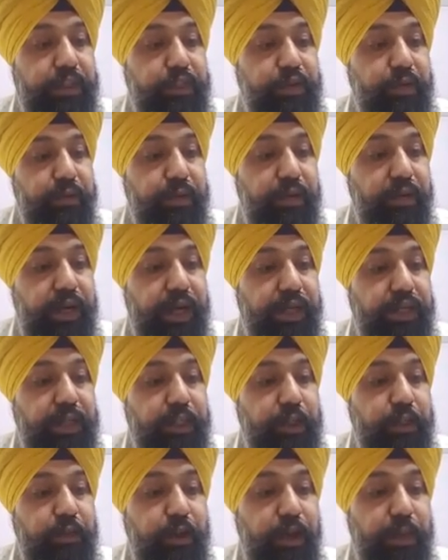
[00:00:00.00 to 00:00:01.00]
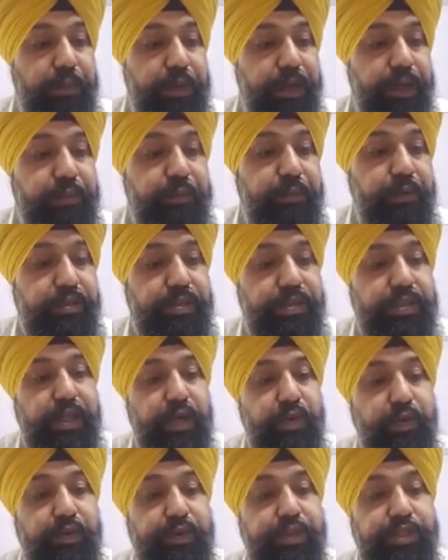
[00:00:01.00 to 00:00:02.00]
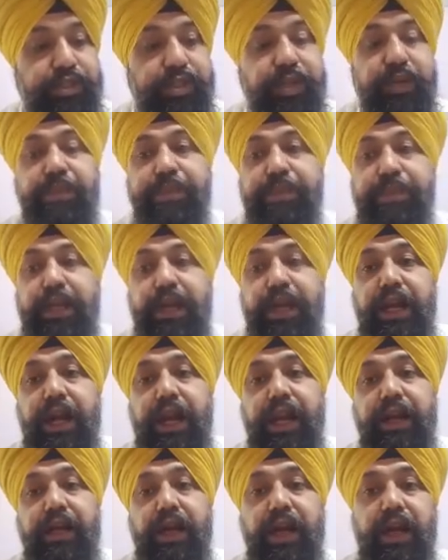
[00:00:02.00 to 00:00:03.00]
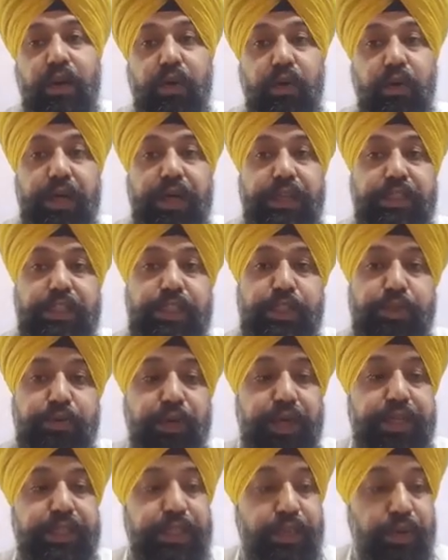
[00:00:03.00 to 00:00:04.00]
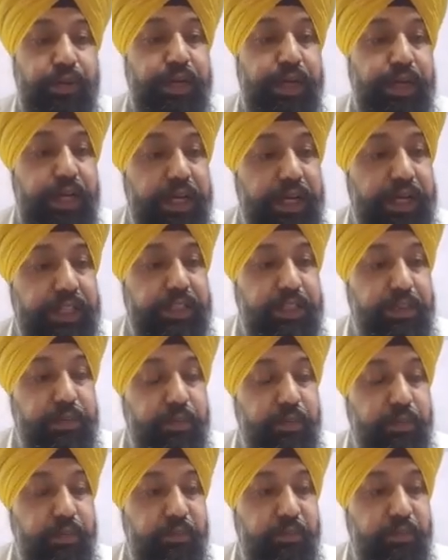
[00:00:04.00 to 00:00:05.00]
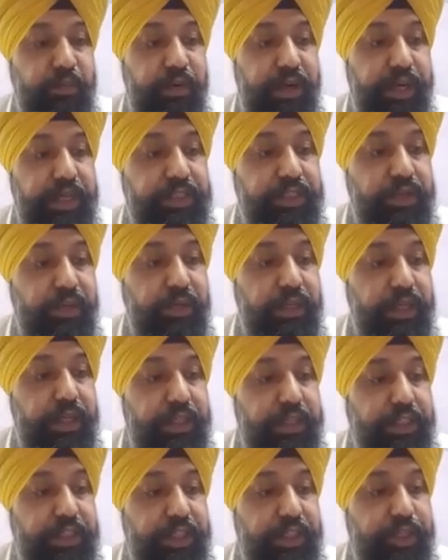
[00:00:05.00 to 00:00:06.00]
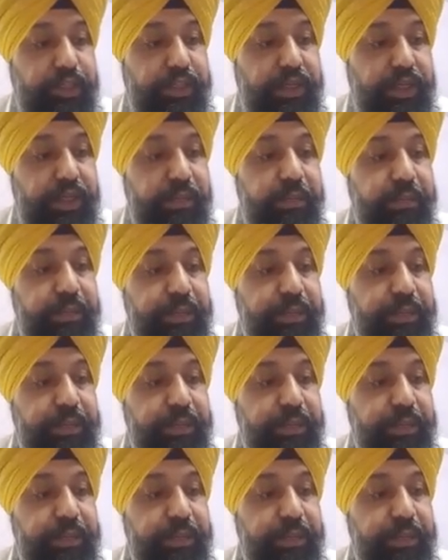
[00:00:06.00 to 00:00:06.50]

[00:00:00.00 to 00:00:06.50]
So provided the topic poses a question and requires a joint inquiry. Last point. So the discussion